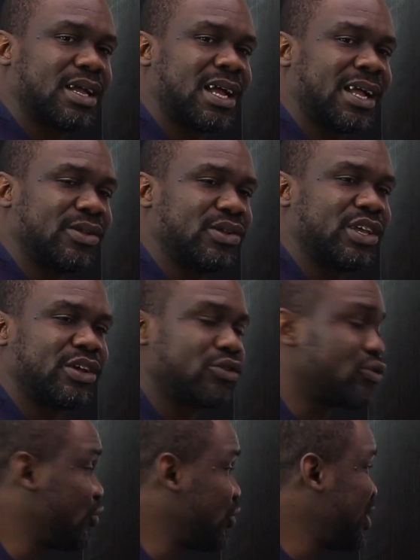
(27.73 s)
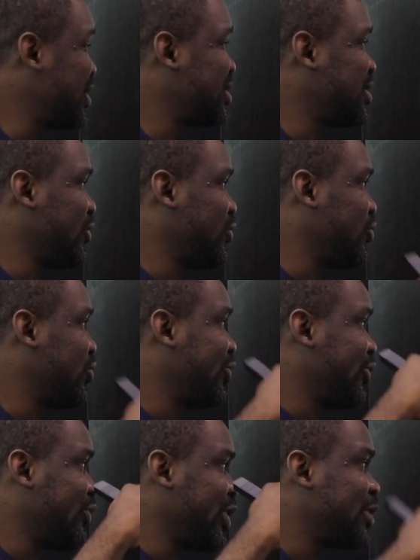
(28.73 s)
and increase
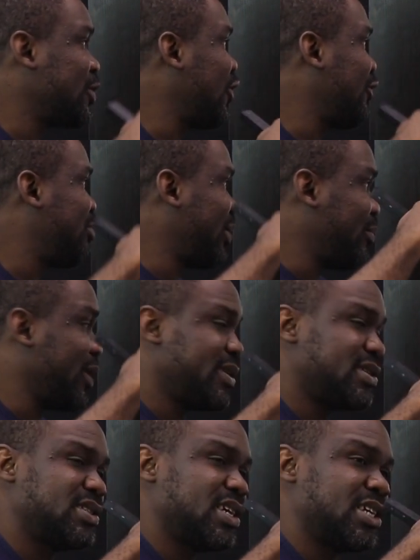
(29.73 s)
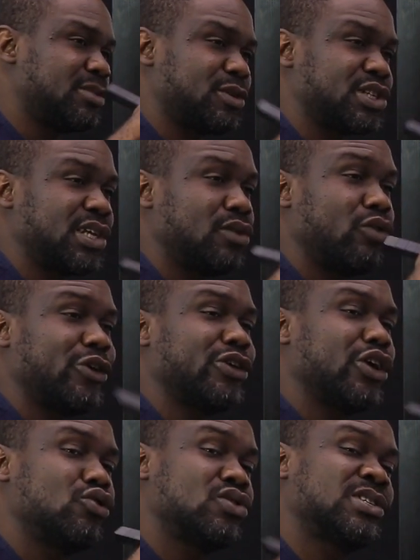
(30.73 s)
the rate of payments, especially when
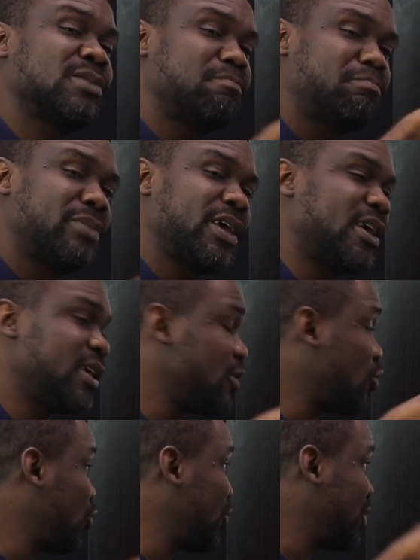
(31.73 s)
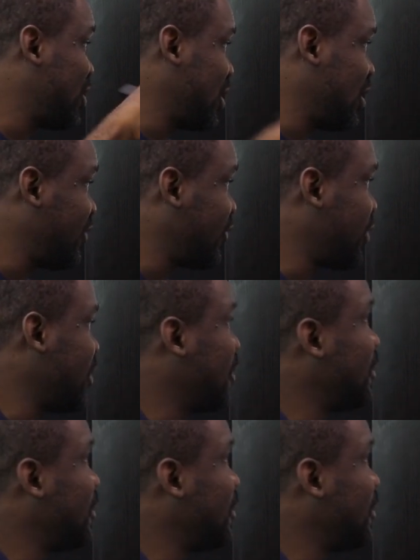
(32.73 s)
you're using pay on delivery.